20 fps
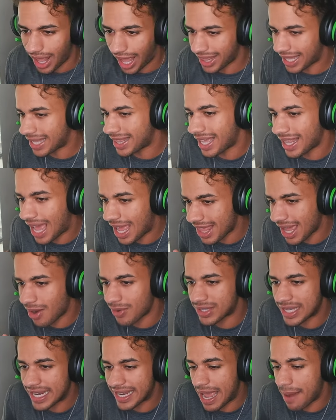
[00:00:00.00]
I thought I
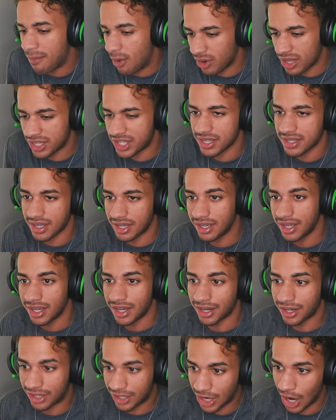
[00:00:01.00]
was gonna get more than just a
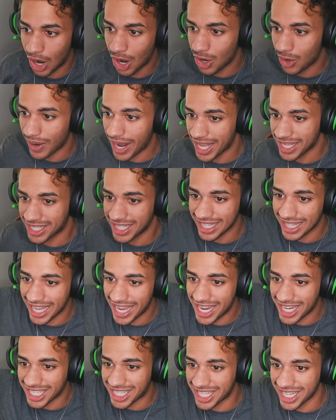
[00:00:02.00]

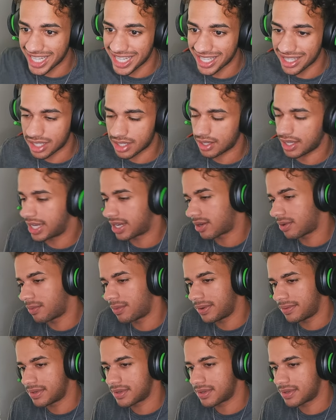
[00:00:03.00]
congratulations. Like, what